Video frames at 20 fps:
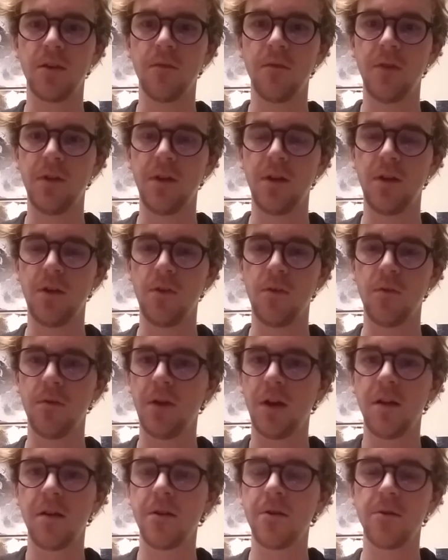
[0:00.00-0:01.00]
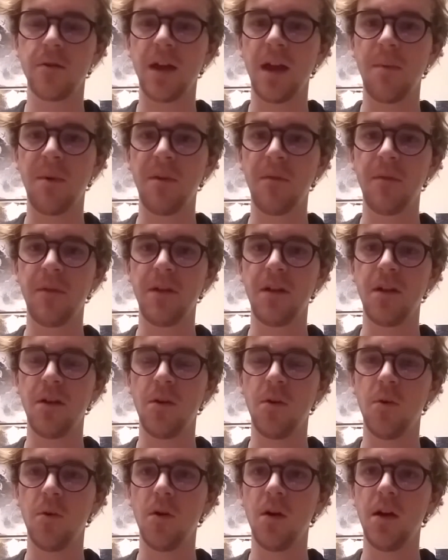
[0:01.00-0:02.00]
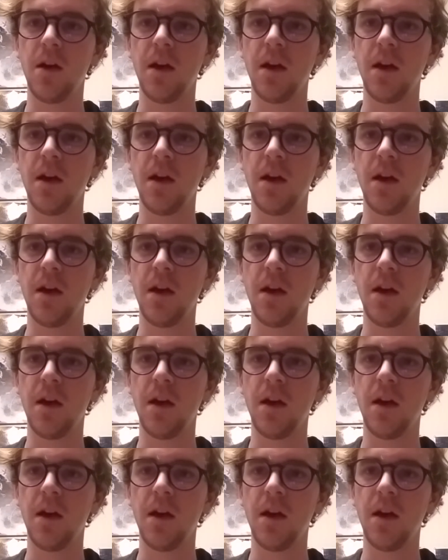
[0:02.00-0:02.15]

video, not another gaming video.